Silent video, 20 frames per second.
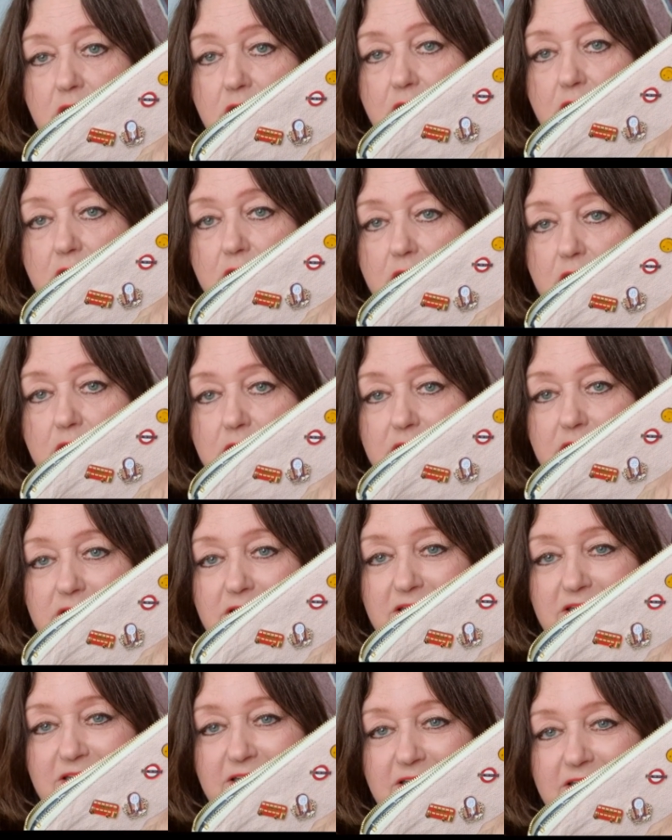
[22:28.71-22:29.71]
like.
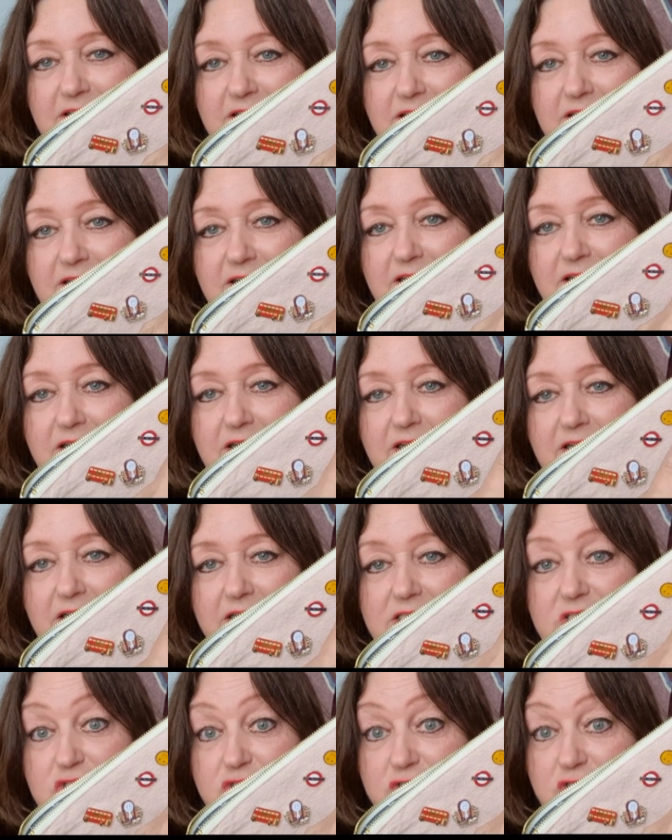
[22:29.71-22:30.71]

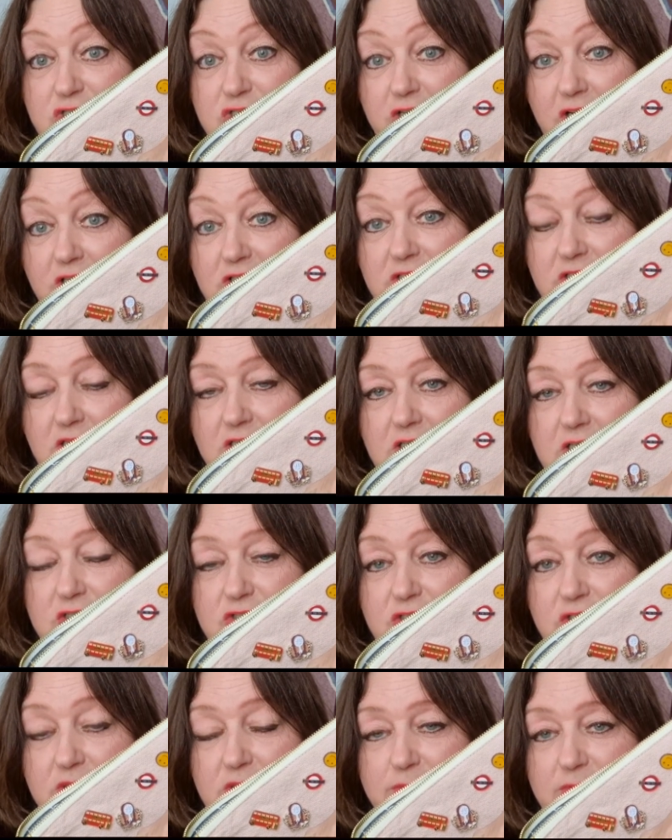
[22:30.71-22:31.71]
It's that
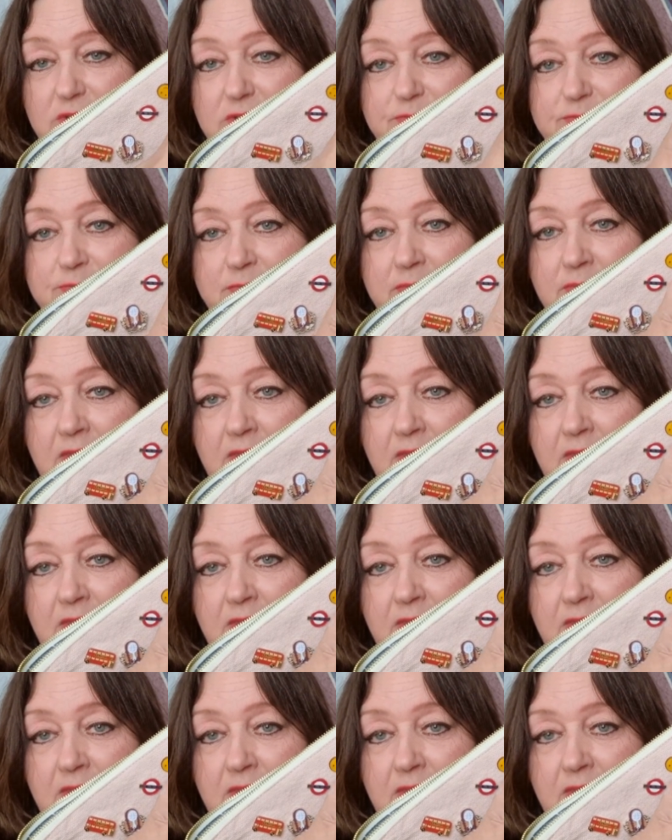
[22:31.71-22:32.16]
German.